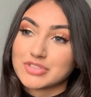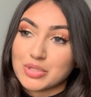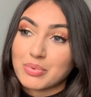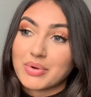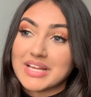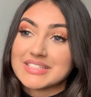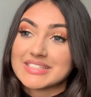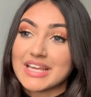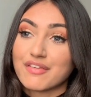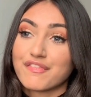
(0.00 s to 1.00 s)
to be
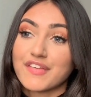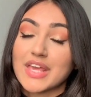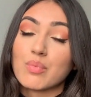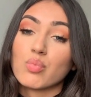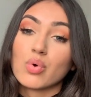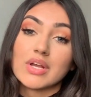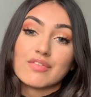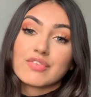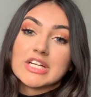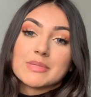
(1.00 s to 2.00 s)
honest, it
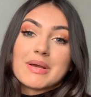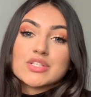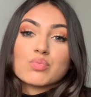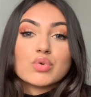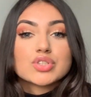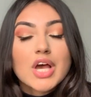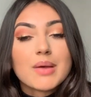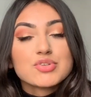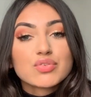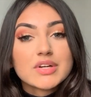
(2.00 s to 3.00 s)
really depends on what
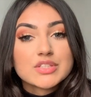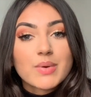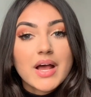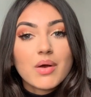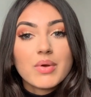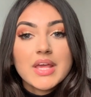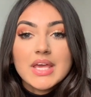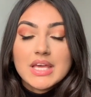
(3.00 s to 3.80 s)
terms you're on as well.